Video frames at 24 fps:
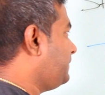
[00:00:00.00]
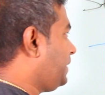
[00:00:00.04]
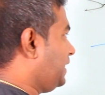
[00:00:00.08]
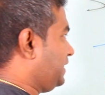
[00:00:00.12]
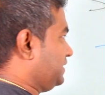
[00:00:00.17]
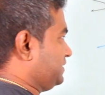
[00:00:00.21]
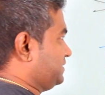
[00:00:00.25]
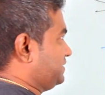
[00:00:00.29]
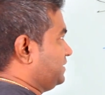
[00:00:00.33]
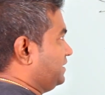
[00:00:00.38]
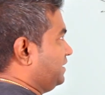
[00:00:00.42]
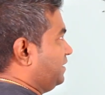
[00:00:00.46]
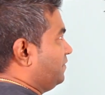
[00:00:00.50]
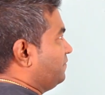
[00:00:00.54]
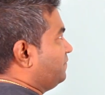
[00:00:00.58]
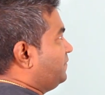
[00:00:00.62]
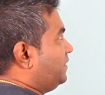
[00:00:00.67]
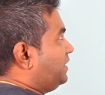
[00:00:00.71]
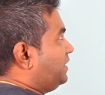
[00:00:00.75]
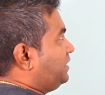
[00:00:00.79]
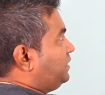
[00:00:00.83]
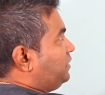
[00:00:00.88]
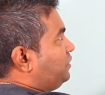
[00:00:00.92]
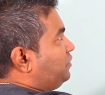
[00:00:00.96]
But
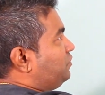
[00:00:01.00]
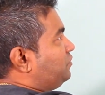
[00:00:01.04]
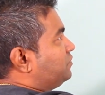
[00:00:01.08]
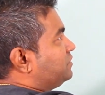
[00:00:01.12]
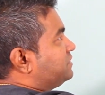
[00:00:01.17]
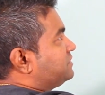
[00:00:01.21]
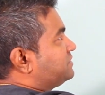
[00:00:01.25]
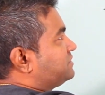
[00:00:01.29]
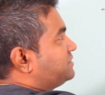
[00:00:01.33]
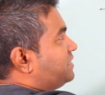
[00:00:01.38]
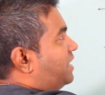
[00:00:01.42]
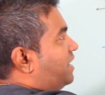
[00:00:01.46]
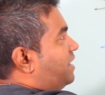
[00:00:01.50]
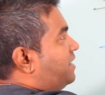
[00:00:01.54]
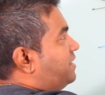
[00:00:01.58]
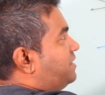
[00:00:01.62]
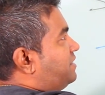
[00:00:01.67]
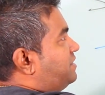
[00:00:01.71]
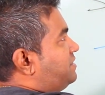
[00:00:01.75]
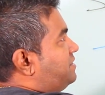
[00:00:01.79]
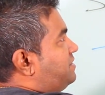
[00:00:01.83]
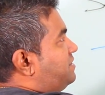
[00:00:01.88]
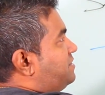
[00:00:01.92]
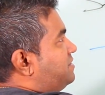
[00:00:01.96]
when you
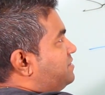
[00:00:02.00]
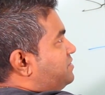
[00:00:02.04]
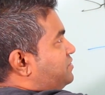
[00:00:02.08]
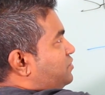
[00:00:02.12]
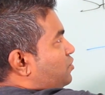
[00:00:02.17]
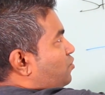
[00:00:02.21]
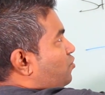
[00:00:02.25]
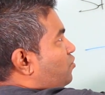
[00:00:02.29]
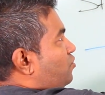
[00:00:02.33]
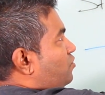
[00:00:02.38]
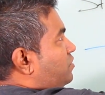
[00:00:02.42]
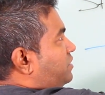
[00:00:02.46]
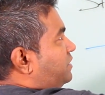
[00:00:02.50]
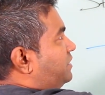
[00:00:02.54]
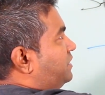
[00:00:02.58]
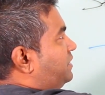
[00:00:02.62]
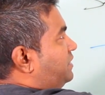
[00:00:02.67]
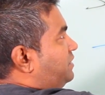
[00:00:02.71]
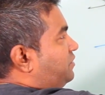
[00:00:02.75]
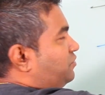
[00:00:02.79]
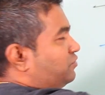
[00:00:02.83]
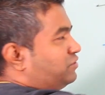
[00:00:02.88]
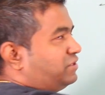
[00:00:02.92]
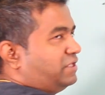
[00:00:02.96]
assign John
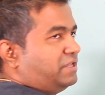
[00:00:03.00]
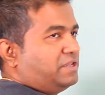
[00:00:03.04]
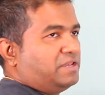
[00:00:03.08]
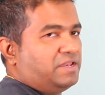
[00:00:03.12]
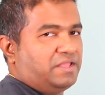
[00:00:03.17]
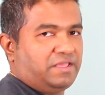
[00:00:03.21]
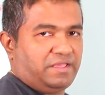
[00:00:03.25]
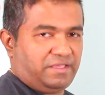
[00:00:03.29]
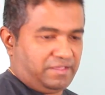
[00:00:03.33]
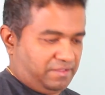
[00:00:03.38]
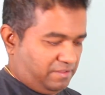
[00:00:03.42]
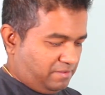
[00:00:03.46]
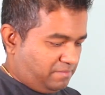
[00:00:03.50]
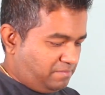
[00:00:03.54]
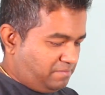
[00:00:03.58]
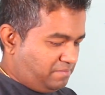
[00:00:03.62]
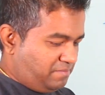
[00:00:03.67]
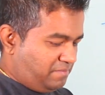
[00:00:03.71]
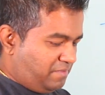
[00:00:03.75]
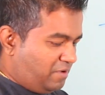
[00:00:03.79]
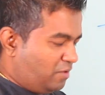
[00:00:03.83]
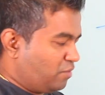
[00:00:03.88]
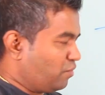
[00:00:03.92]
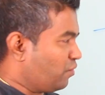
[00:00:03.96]
into the
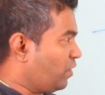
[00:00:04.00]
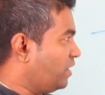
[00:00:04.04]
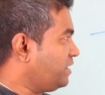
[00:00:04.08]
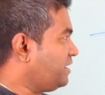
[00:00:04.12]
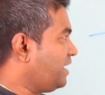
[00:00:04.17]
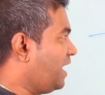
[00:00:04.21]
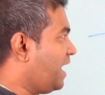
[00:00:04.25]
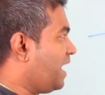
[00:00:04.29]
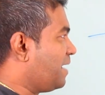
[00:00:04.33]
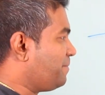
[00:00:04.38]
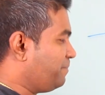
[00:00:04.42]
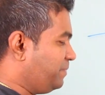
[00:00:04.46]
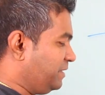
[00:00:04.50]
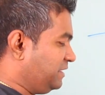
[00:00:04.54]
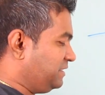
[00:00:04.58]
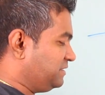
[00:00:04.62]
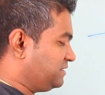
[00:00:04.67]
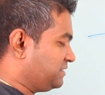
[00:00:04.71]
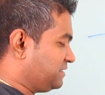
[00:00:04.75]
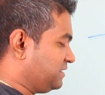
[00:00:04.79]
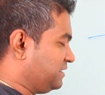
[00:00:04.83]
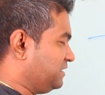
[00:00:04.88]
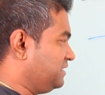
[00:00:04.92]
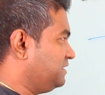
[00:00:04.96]
name, what
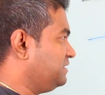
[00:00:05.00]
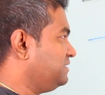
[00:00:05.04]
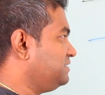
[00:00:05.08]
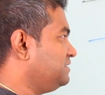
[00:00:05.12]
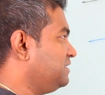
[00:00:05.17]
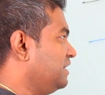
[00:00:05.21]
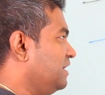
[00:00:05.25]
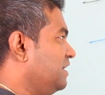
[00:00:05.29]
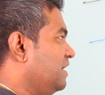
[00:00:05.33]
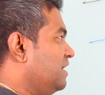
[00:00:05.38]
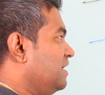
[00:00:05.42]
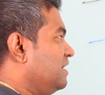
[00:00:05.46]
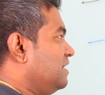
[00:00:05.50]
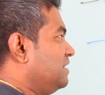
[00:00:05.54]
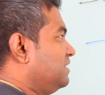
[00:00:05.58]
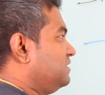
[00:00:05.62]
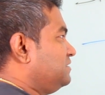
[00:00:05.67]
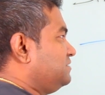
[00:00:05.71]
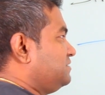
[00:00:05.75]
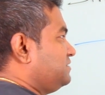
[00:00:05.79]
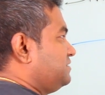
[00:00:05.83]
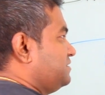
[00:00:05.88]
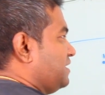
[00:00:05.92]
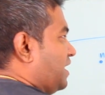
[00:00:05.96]
happens is
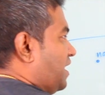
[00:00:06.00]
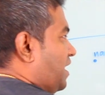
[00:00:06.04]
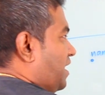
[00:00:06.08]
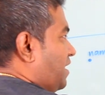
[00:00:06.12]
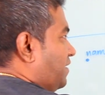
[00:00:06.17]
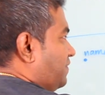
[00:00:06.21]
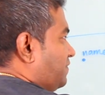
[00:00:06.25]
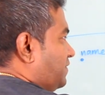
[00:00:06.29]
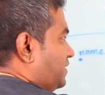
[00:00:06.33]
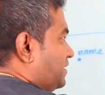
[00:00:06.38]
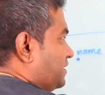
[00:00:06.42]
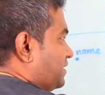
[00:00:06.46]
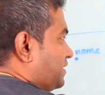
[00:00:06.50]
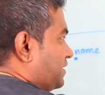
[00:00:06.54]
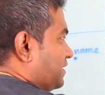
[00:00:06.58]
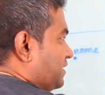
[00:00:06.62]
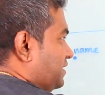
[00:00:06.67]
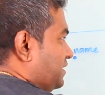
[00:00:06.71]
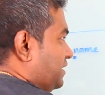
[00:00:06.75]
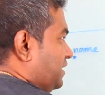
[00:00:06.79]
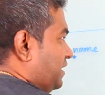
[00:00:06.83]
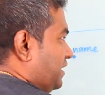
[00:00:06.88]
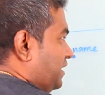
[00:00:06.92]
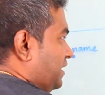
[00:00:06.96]
Java
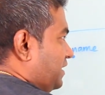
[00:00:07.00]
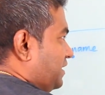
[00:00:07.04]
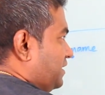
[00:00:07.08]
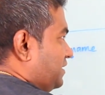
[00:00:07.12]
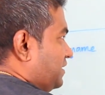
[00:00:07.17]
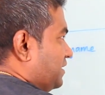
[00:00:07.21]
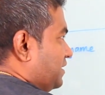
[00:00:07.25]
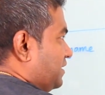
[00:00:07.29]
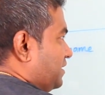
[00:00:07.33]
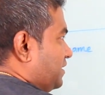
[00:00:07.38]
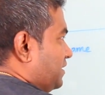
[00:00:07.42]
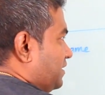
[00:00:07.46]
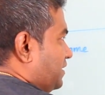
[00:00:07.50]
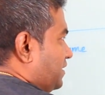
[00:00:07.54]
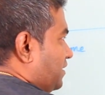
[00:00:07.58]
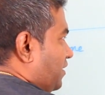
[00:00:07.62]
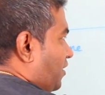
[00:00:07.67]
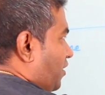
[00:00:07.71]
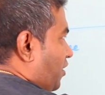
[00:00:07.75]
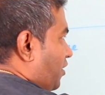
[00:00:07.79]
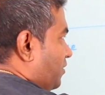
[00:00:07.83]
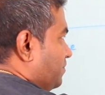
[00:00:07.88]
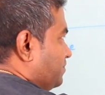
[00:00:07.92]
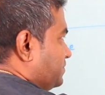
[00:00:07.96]
create an
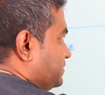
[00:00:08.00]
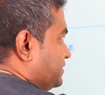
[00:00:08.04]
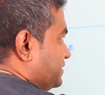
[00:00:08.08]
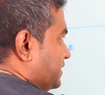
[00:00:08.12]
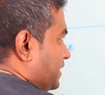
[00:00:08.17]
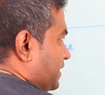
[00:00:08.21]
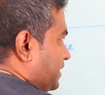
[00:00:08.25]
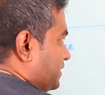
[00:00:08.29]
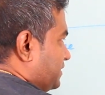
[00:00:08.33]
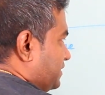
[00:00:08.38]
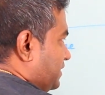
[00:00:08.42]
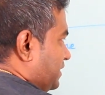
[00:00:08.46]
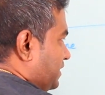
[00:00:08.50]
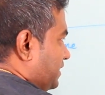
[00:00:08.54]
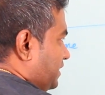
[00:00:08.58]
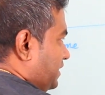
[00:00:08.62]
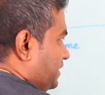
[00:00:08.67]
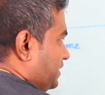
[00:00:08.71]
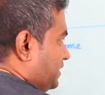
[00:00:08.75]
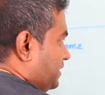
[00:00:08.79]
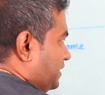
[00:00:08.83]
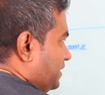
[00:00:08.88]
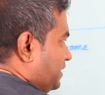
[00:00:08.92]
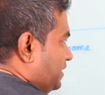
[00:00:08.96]
object
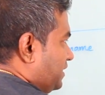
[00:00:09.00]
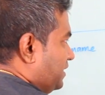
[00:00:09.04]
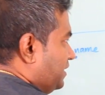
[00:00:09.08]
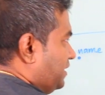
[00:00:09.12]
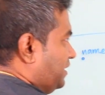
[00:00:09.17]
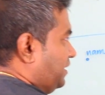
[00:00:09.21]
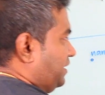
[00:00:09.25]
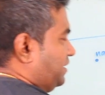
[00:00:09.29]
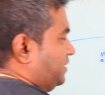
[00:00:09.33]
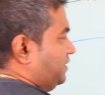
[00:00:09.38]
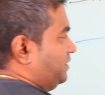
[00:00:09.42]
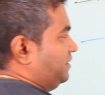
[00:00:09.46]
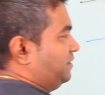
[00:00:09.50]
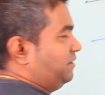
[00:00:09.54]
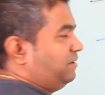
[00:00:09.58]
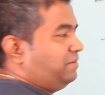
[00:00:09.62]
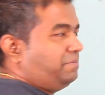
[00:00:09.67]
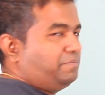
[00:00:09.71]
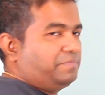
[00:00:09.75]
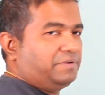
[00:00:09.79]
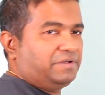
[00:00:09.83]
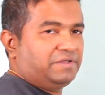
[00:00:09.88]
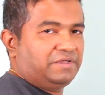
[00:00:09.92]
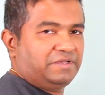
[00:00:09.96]
in a
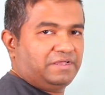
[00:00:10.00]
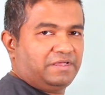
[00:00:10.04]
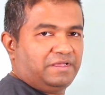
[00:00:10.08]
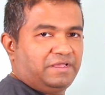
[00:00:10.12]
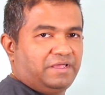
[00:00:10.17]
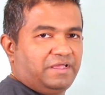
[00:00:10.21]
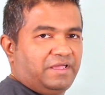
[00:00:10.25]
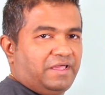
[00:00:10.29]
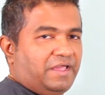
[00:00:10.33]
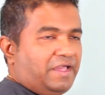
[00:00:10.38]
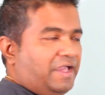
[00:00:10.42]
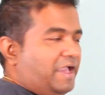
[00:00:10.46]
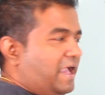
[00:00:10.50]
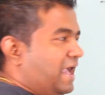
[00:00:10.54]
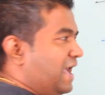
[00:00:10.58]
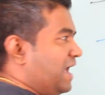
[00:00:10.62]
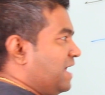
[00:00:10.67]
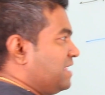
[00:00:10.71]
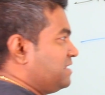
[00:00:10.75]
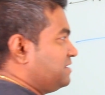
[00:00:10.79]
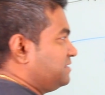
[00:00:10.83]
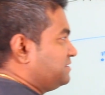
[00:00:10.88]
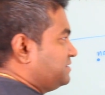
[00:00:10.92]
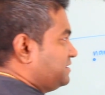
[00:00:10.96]
heap
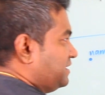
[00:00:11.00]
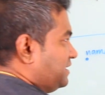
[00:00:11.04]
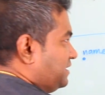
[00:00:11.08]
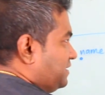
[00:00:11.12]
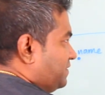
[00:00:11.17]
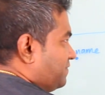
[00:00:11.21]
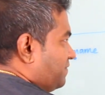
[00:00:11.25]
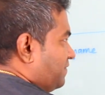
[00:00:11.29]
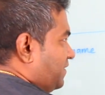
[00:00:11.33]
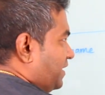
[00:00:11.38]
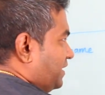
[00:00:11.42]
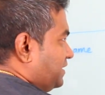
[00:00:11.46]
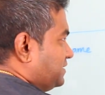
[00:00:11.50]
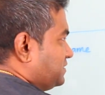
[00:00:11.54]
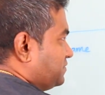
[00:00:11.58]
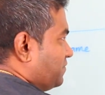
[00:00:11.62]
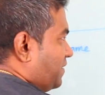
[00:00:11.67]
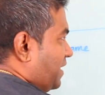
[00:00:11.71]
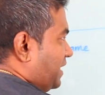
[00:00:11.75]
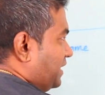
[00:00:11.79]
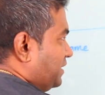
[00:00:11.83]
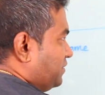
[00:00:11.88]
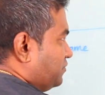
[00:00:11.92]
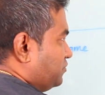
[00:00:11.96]
and set its
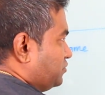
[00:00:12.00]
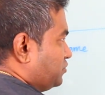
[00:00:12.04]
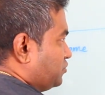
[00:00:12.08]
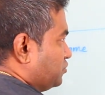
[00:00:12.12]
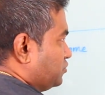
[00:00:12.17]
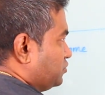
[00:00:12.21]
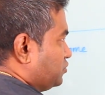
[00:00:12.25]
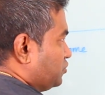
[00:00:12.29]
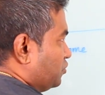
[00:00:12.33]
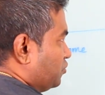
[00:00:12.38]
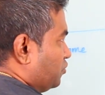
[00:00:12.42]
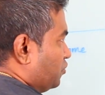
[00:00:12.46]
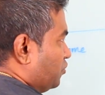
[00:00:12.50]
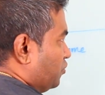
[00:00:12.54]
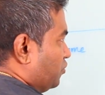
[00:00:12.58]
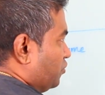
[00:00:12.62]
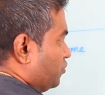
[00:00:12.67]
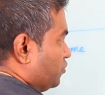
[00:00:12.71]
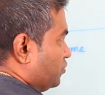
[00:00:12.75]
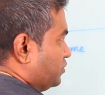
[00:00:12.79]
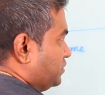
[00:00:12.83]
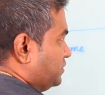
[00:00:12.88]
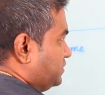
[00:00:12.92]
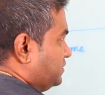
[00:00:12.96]
value to
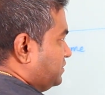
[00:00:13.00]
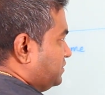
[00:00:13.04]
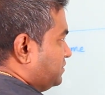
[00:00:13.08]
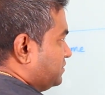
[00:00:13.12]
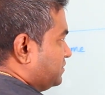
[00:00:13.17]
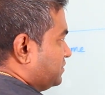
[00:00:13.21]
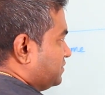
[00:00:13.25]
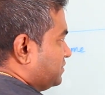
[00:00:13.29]
John,